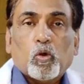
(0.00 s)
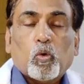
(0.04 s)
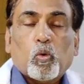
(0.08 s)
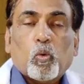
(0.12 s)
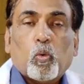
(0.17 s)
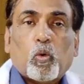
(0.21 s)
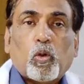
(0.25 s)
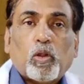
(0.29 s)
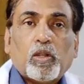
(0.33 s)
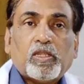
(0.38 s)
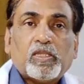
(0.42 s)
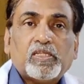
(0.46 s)

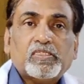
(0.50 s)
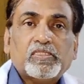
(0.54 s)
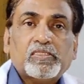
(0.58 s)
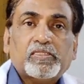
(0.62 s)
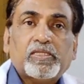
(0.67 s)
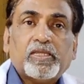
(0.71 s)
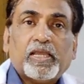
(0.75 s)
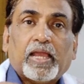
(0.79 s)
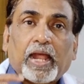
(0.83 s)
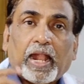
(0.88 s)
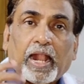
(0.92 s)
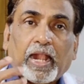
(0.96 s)
What is
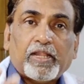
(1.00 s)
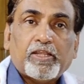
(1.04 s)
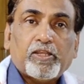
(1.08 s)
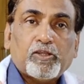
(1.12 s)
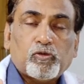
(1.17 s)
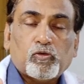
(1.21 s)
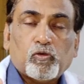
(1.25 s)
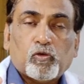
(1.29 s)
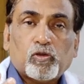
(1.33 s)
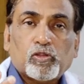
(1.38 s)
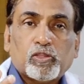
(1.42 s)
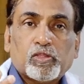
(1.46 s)
the
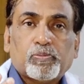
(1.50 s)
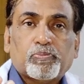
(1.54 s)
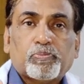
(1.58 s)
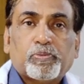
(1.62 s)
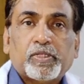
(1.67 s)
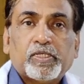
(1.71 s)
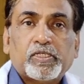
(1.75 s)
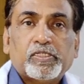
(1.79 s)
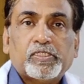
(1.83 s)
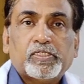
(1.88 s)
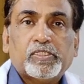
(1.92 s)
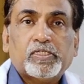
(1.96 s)
attitude of the
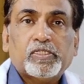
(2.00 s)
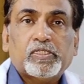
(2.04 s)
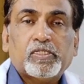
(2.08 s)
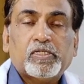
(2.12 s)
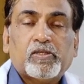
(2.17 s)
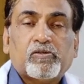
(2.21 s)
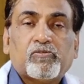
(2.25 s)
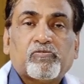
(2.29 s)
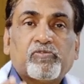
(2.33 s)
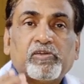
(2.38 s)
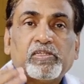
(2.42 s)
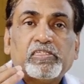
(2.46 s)

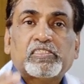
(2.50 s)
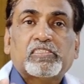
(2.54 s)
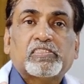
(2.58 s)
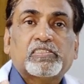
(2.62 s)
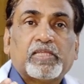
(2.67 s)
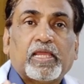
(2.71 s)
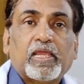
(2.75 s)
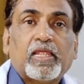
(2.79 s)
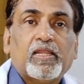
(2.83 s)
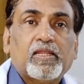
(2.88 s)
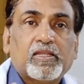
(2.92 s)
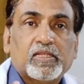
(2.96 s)
patient? Which
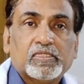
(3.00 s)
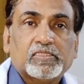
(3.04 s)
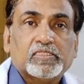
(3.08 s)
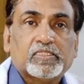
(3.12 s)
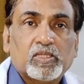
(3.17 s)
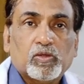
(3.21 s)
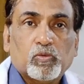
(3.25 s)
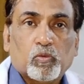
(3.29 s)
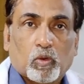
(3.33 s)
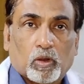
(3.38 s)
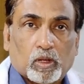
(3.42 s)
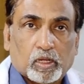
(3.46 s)
style does
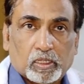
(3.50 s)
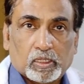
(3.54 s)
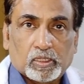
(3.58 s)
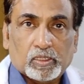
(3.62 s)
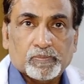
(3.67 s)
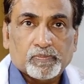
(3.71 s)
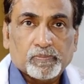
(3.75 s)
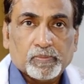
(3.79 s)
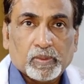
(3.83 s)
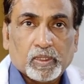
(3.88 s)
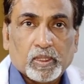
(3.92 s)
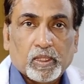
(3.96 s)
he want?
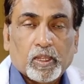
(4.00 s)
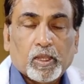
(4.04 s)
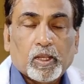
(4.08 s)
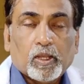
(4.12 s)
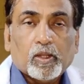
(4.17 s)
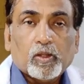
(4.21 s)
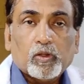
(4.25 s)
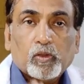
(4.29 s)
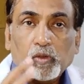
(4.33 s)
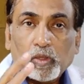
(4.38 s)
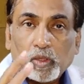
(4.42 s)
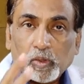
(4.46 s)

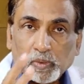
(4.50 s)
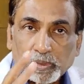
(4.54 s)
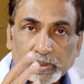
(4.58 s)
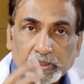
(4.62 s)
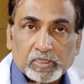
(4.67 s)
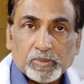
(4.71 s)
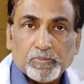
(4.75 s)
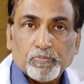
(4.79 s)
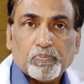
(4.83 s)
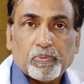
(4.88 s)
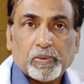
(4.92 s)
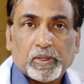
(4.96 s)
To give a
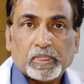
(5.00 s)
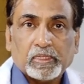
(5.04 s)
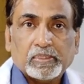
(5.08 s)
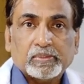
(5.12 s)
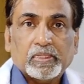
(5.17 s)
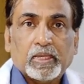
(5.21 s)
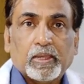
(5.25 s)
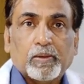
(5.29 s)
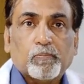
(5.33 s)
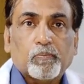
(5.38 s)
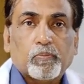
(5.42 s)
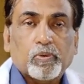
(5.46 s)
simple
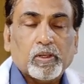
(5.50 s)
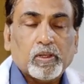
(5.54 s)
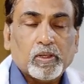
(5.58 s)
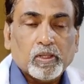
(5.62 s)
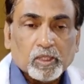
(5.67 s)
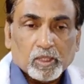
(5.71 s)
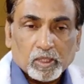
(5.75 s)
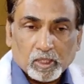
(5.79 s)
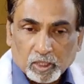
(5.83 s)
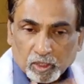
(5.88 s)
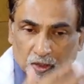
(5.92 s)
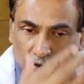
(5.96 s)
example,
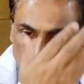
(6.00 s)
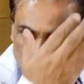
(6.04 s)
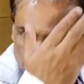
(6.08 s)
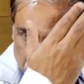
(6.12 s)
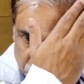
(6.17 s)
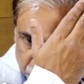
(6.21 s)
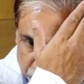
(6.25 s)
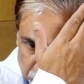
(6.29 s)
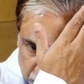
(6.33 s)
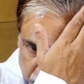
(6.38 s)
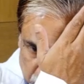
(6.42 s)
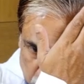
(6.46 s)

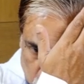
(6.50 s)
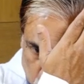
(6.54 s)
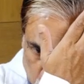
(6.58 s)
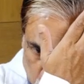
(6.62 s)
if we